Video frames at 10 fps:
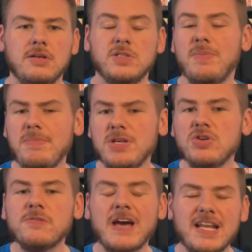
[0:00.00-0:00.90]
maybe you've
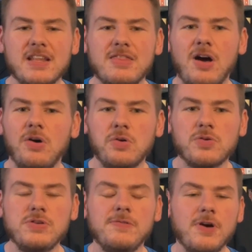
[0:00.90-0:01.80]
had the thought or you've
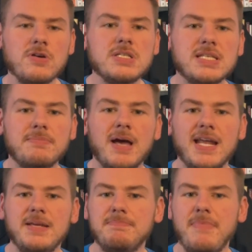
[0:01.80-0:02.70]
heard somebody
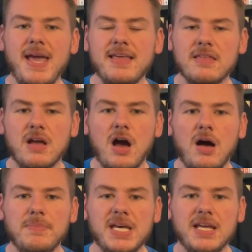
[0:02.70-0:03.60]
make the
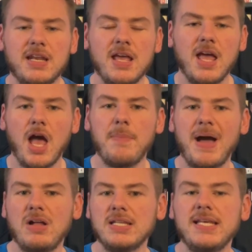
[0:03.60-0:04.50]
comment about
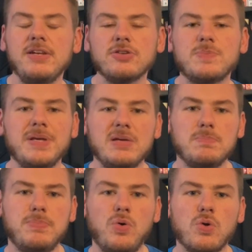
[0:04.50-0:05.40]
leaders being
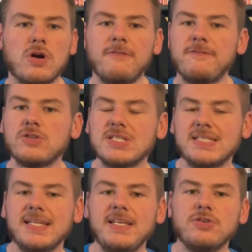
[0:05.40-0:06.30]
born versus
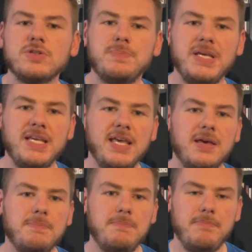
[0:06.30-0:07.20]
leaders being
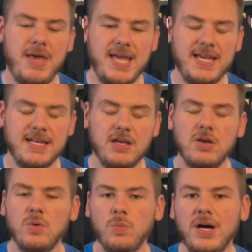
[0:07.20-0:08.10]
made.
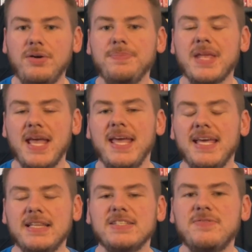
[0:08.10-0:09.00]
Well, in
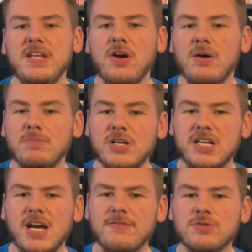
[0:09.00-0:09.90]
this video, I'm going to
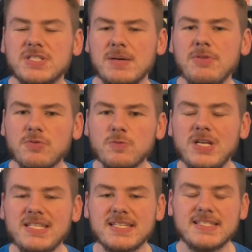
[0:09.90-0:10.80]
cover some of the
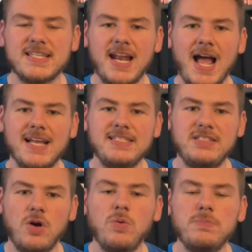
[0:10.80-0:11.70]
reasons that I
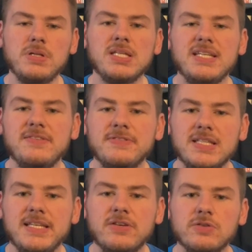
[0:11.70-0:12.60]
don't believe
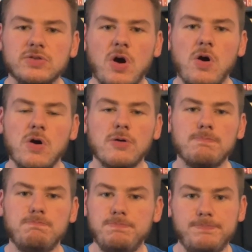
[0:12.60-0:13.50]
leaders are
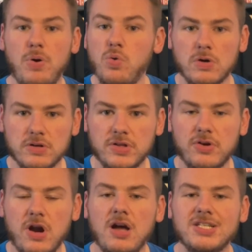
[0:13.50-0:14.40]
born. They're not
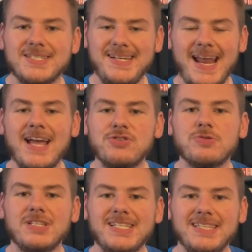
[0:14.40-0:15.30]
just naturally
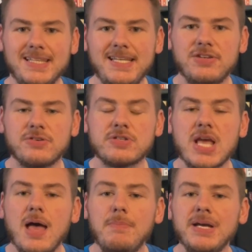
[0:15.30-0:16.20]
leaders,
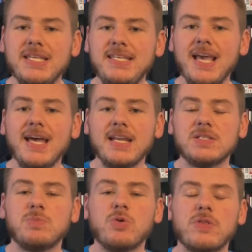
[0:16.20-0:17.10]
but yet it's more
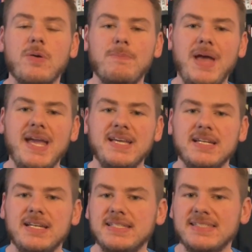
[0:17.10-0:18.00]
they're made, and it's
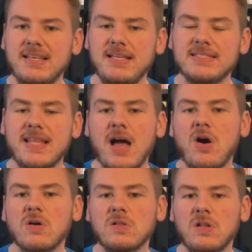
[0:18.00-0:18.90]
things that are
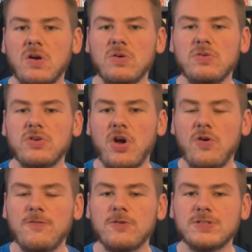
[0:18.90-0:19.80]
learned
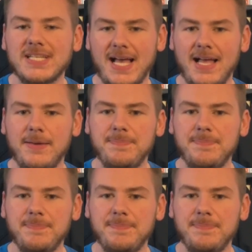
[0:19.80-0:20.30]
over time.